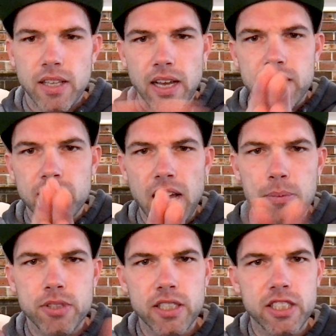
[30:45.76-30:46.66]
that
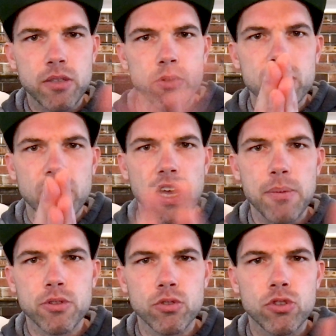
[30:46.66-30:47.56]
collapsed, that sequence
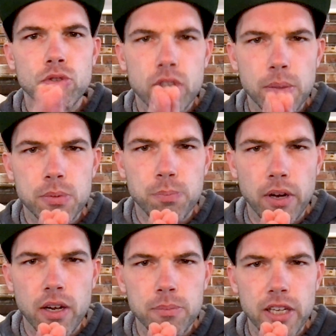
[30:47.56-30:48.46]
collapsed. Those two clips
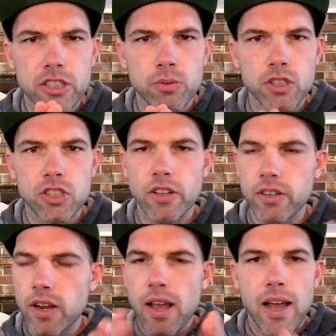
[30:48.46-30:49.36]
butt up next to each
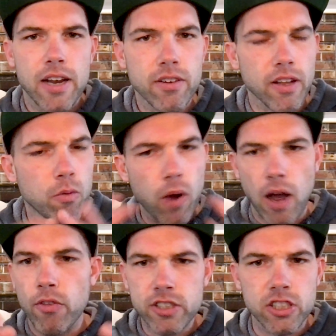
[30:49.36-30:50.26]
other. And you're like,
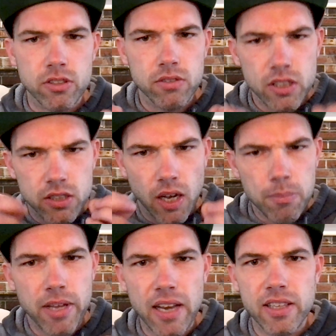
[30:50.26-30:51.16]
wow, this is,
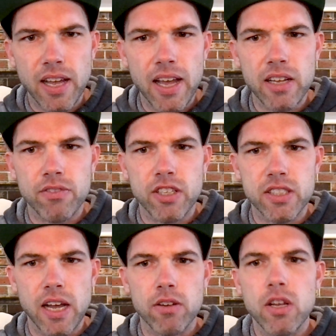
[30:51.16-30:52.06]
I'm getting the hang of
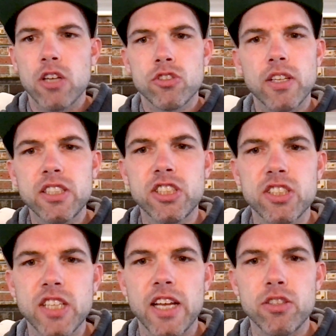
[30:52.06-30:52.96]
this now. So let's
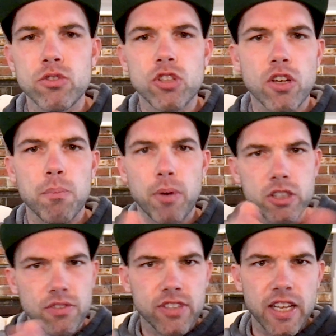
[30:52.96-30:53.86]
just say you took a
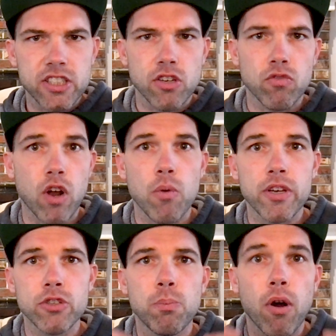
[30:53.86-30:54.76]
bunch of takes in a row
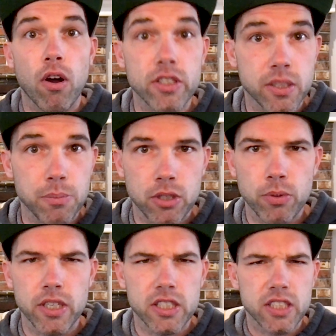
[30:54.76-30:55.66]
and you paused in
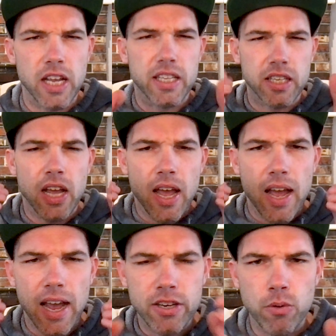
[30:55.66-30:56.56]
between each take.
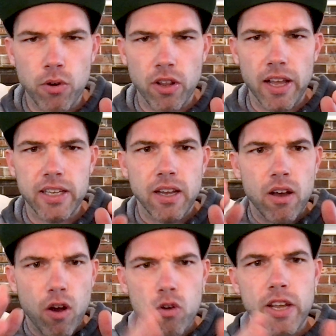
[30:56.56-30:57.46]
And you were like,
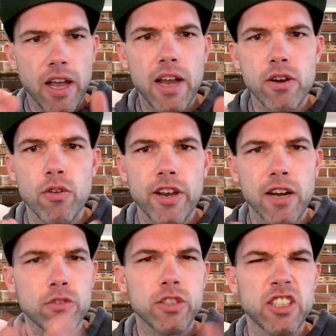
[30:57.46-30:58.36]
okay, I know that
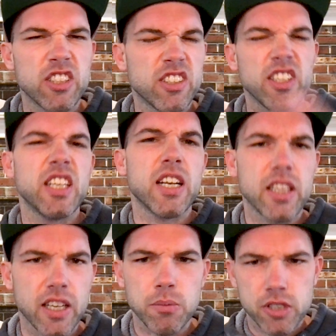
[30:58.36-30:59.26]
I don't need to delete
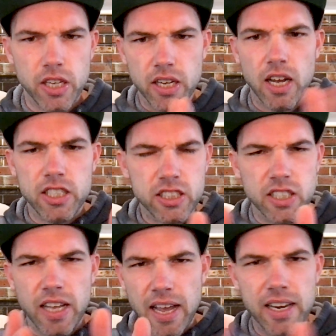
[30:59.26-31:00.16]
anything I'm saying. I just
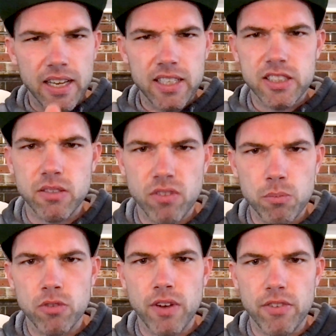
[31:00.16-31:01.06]
need to add edits and remove